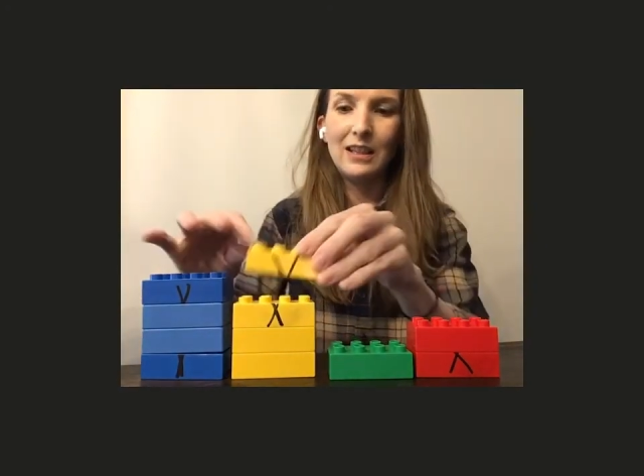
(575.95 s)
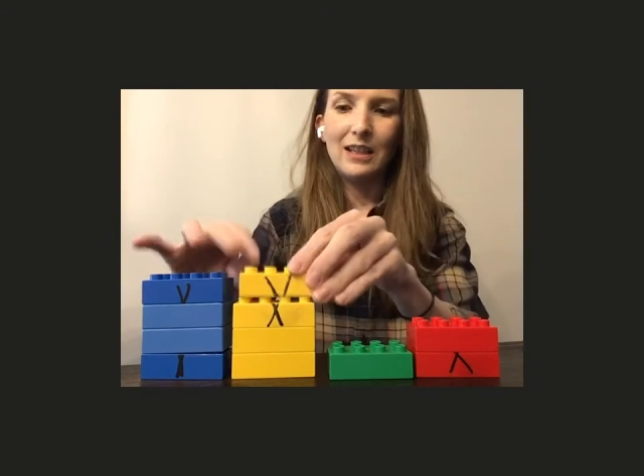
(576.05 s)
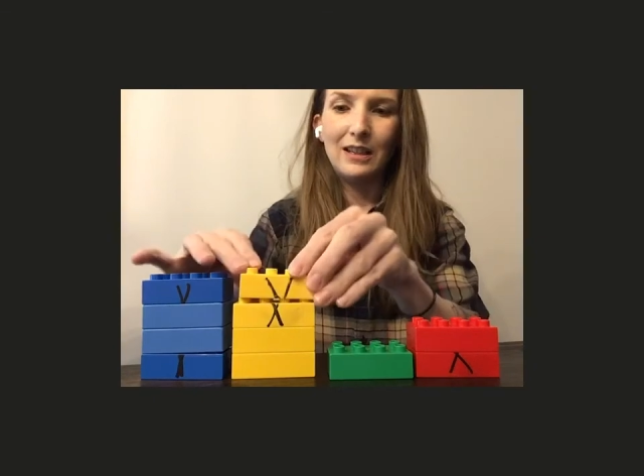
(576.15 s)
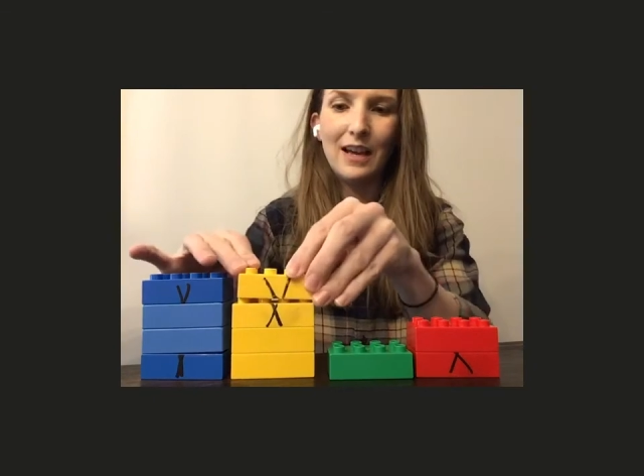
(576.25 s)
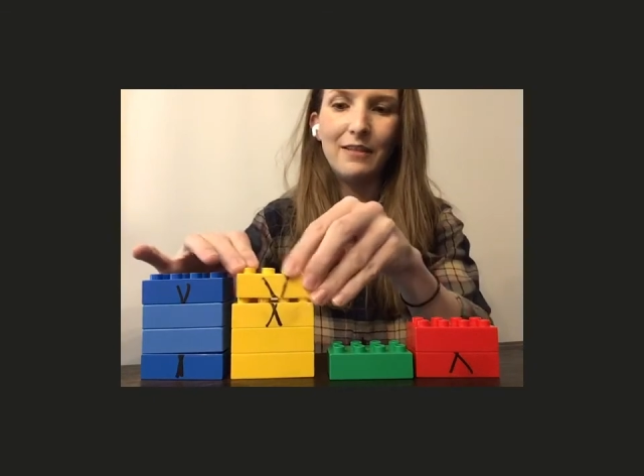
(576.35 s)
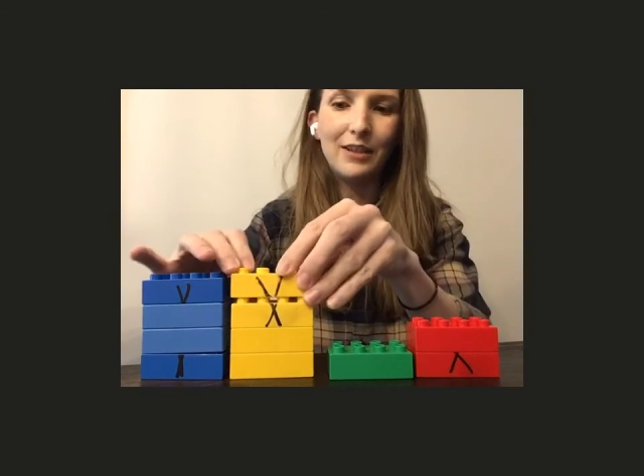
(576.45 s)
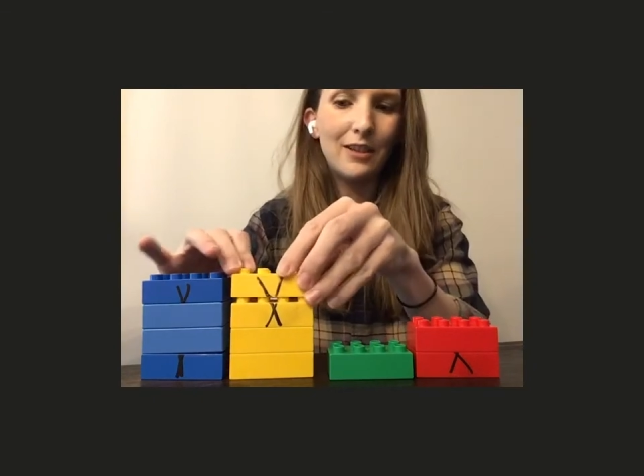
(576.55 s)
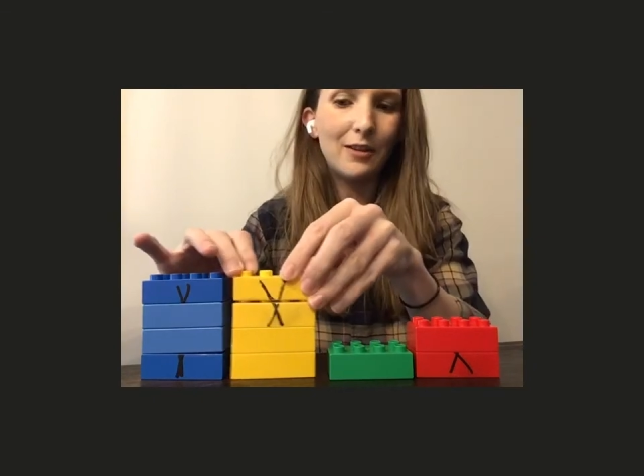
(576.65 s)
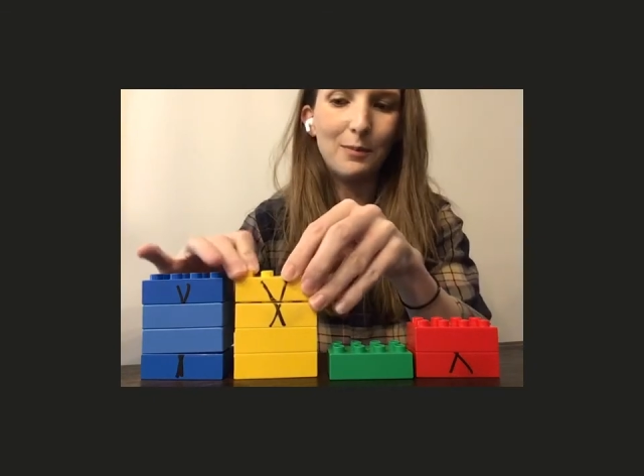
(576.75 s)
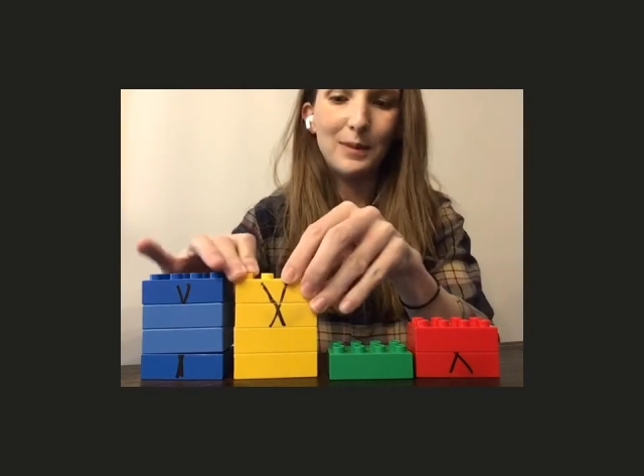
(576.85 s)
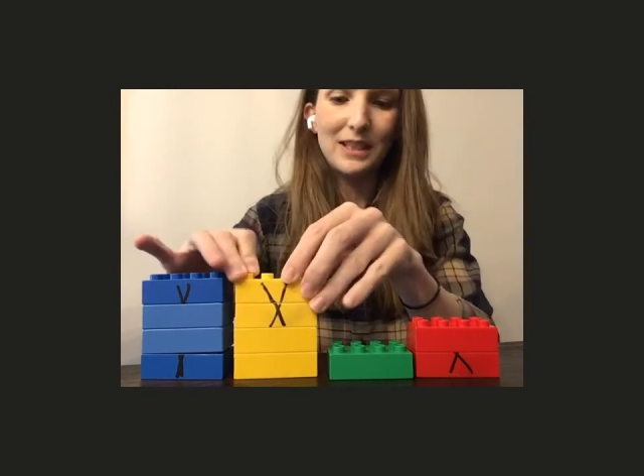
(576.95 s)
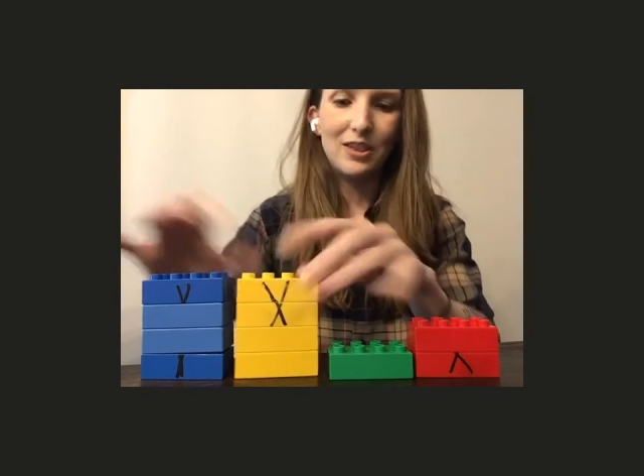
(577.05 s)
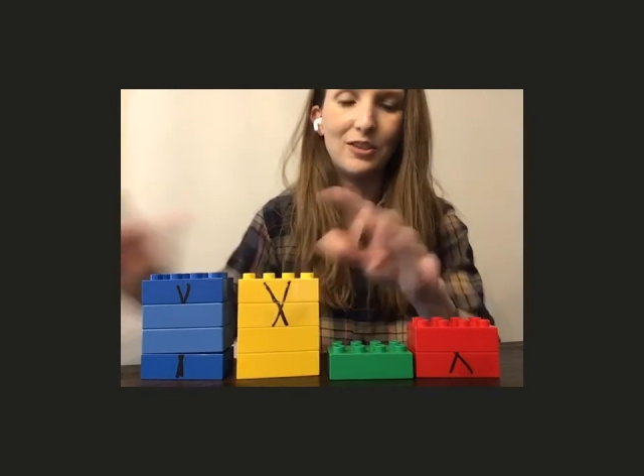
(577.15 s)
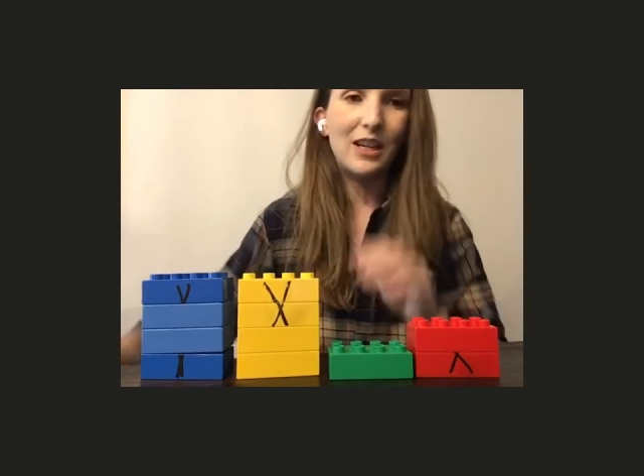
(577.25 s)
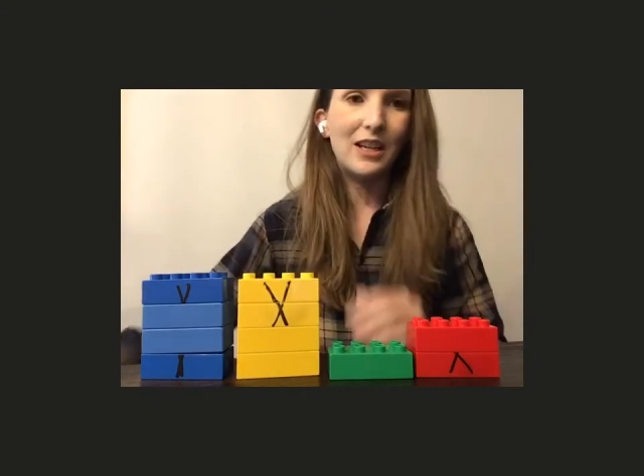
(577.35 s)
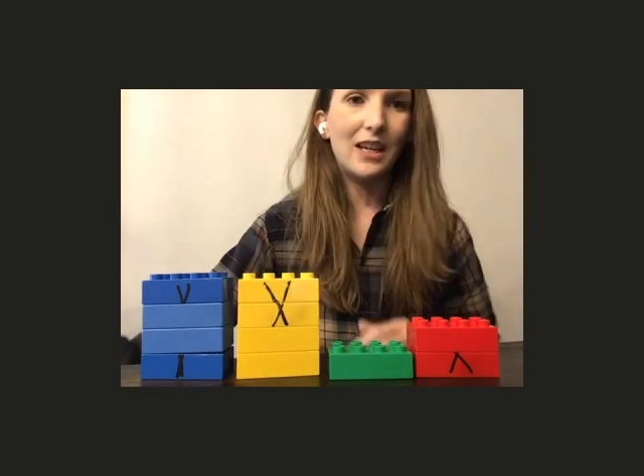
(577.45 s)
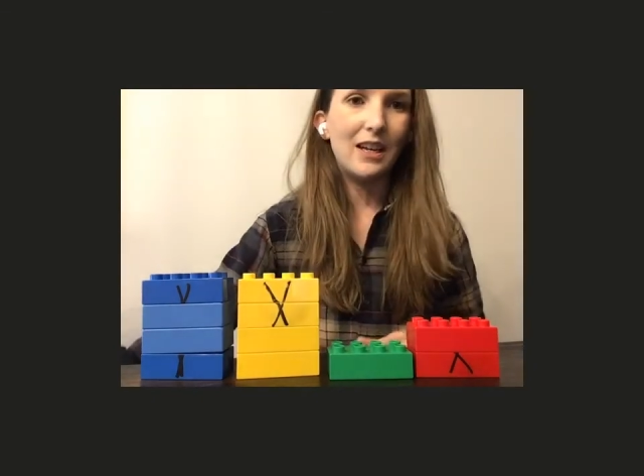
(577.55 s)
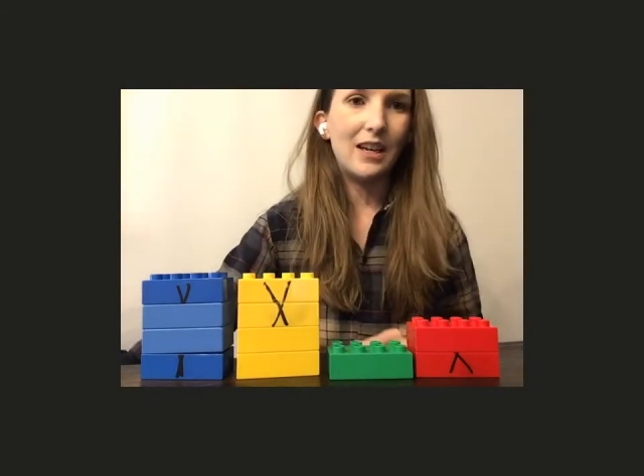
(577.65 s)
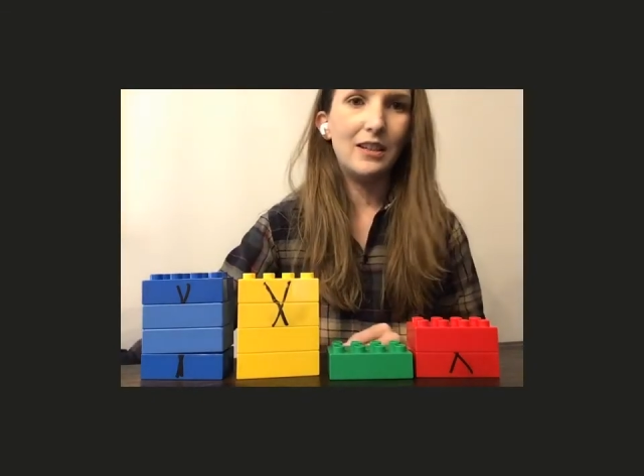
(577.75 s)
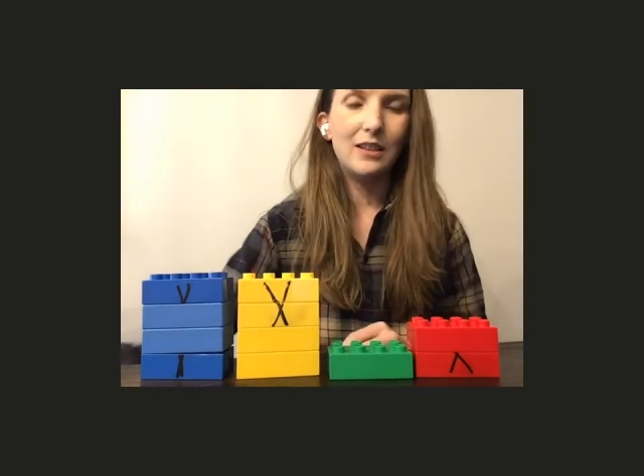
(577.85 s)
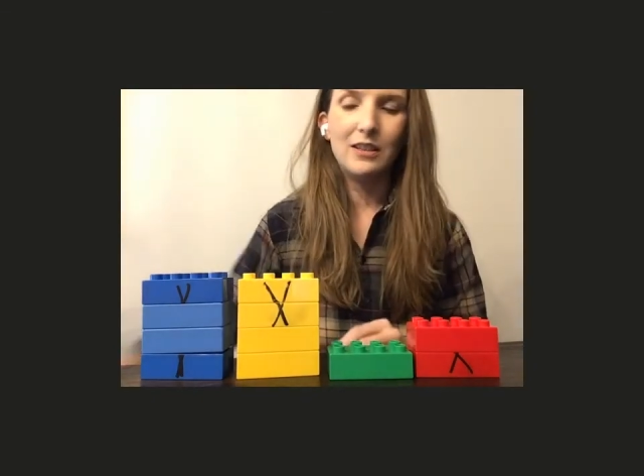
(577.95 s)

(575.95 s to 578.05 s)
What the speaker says: 11, I'm still not getting it.